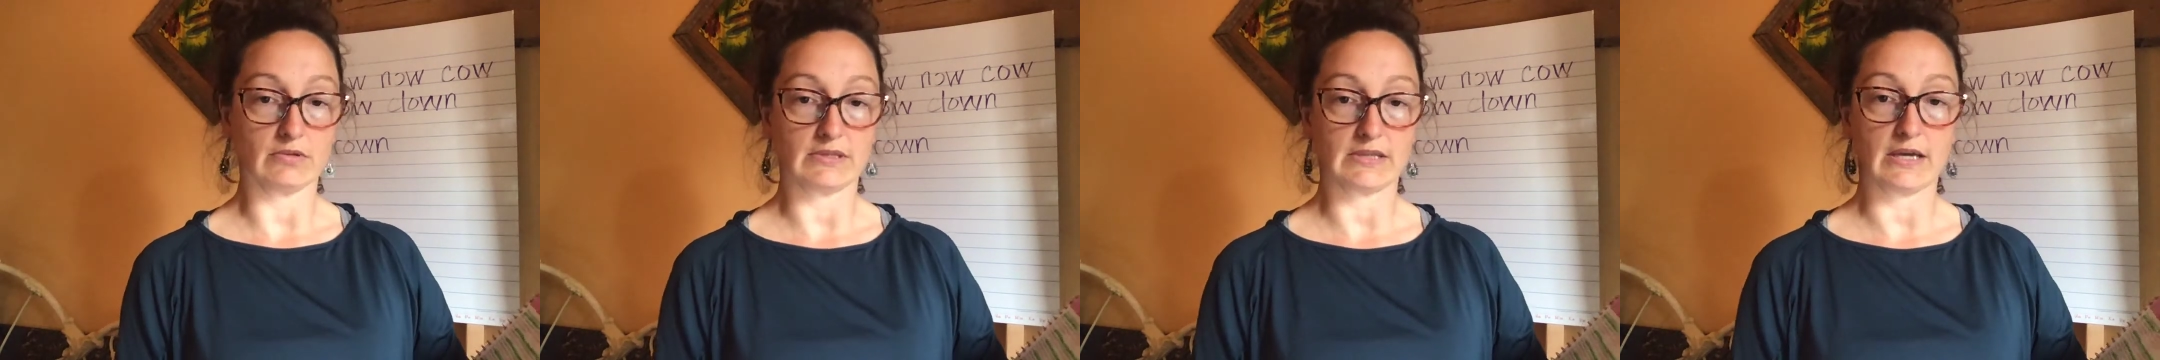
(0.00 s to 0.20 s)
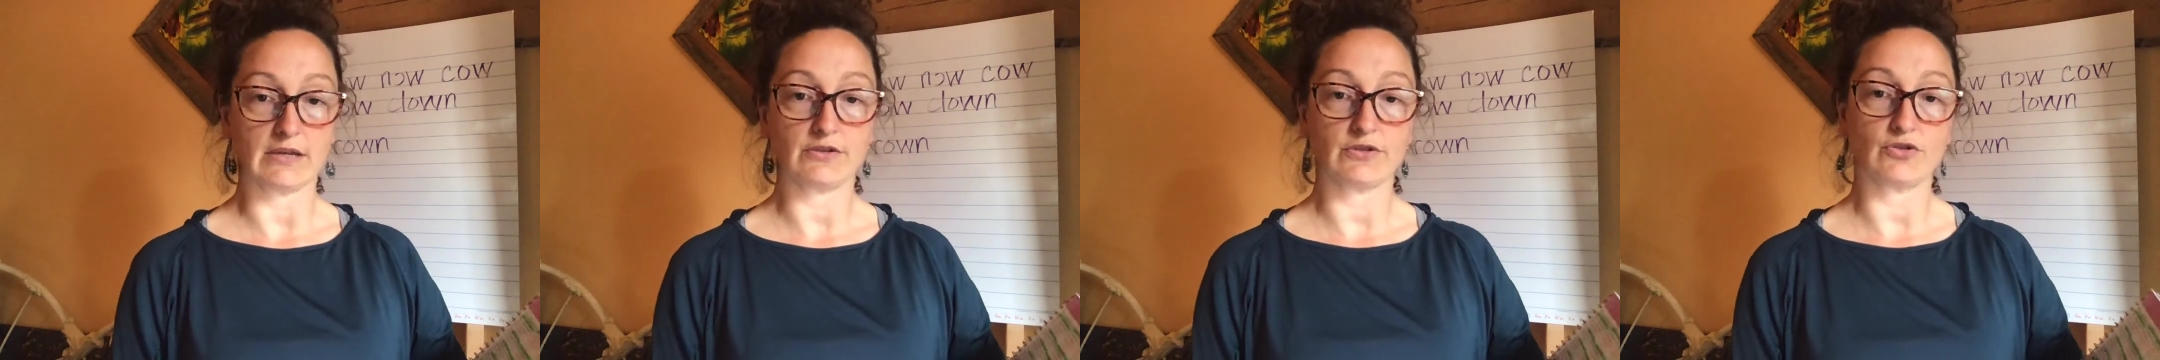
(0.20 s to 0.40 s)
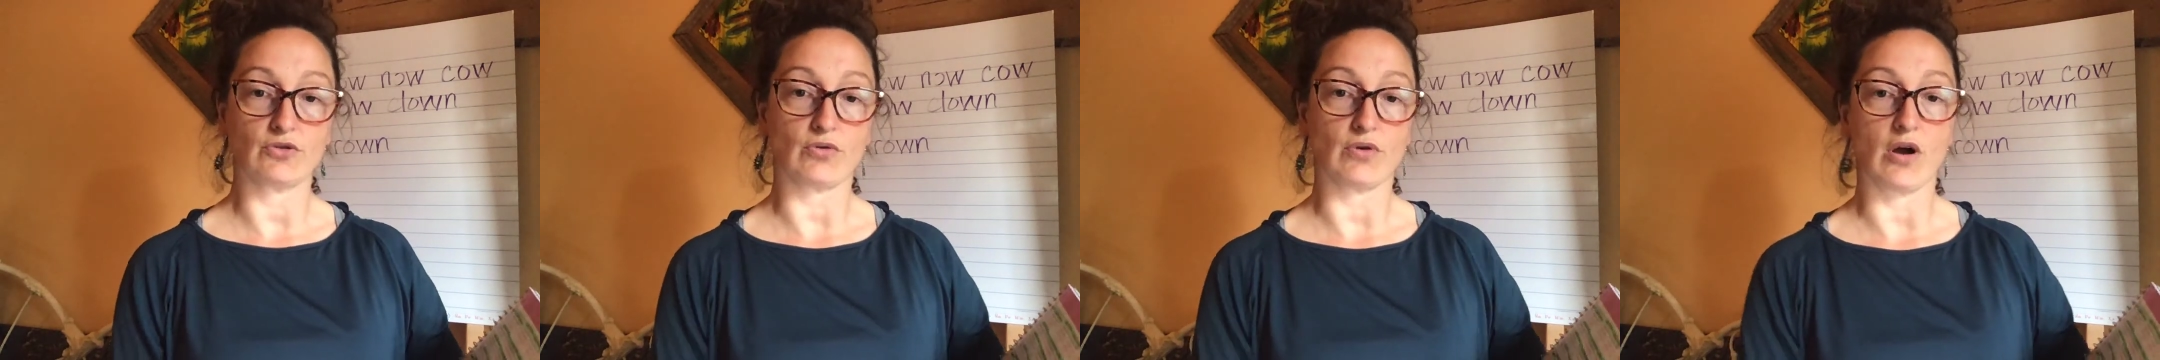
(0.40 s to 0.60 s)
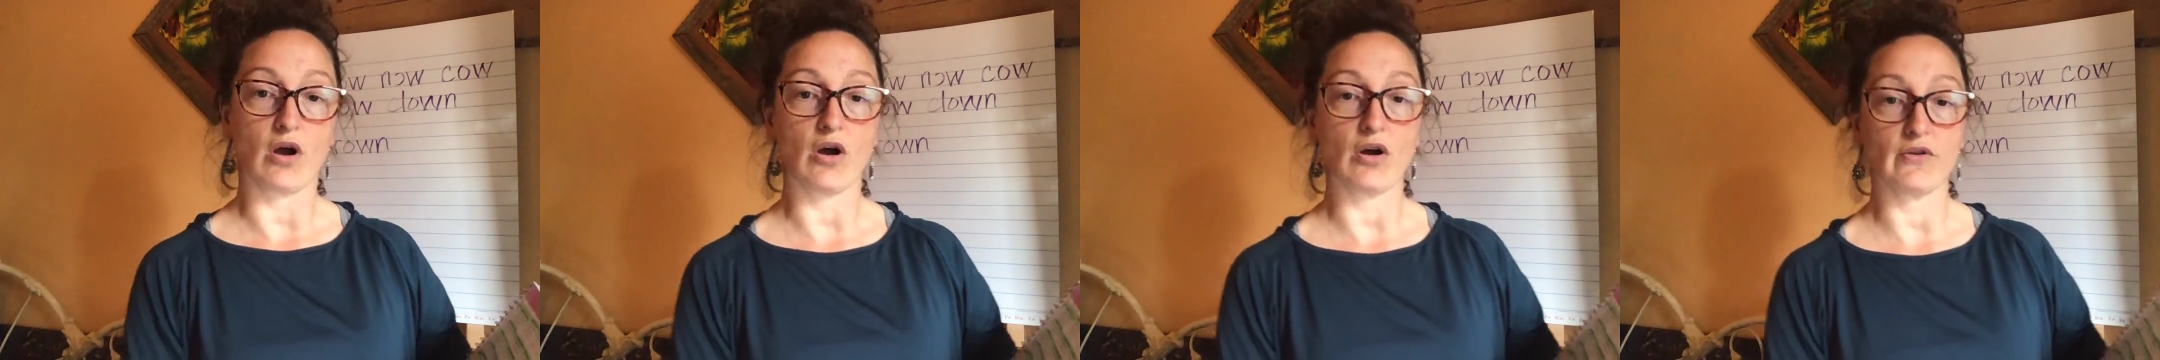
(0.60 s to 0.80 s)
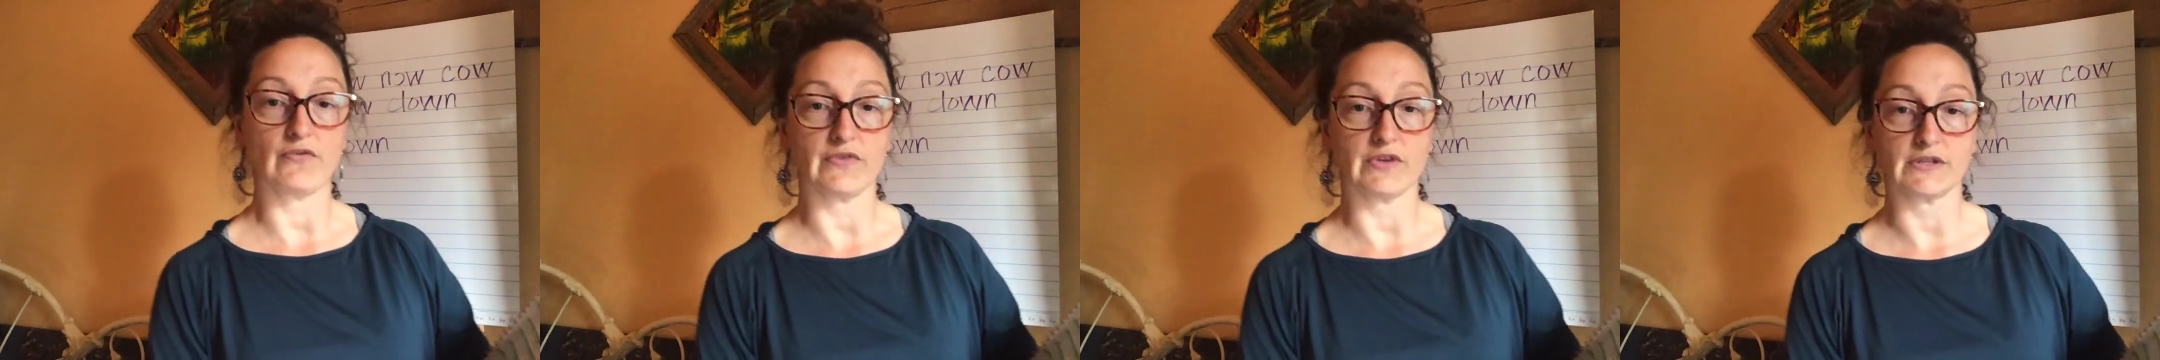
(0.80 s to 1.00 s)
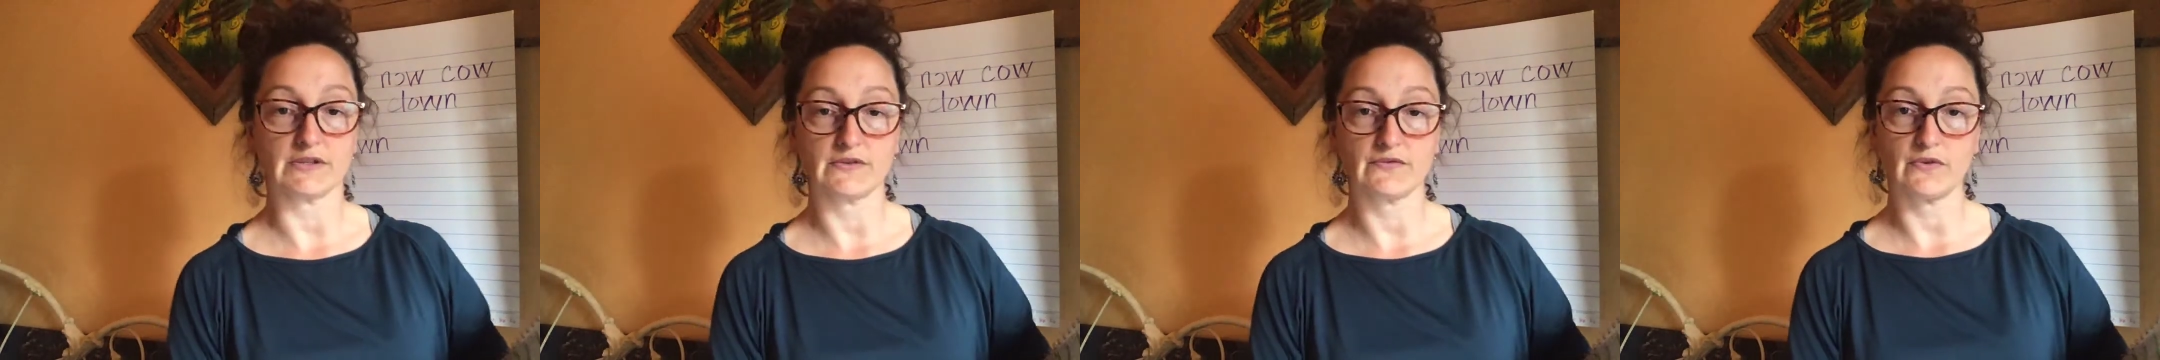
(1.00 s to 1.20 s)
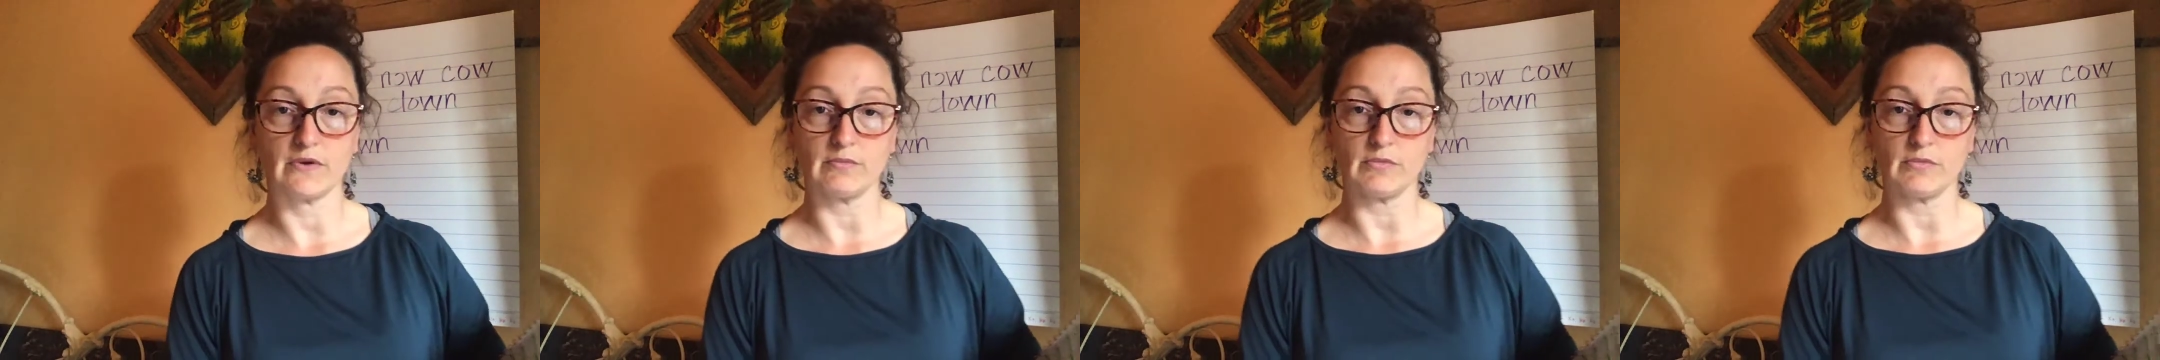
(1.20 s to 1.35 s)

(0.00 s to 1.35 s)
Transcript: That's your harvest from